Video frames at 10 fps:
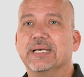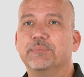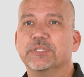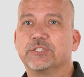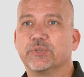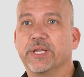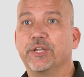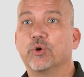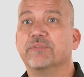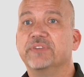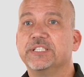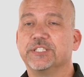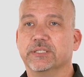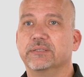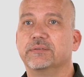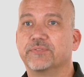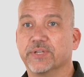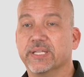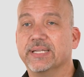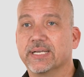demonstrate your vision
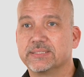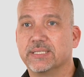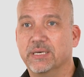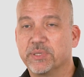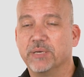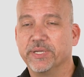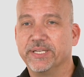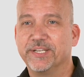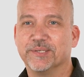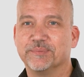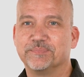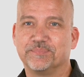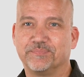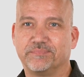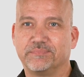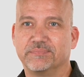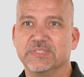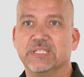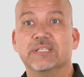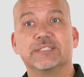for the next upcoming year.
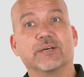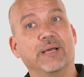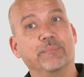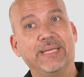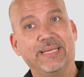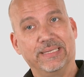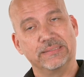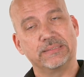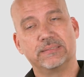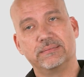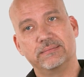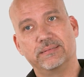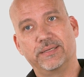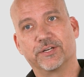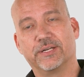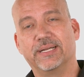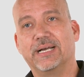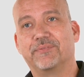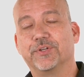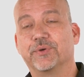So that means you're going to
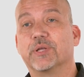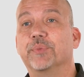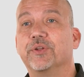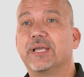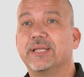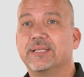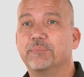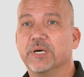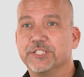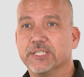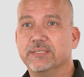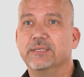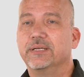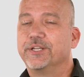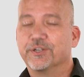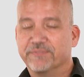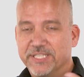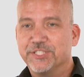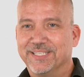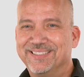have to communicate that budget, your
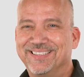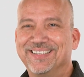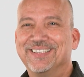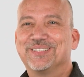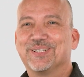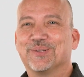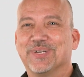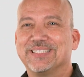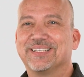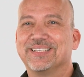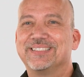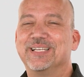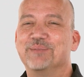vision, to the rest of the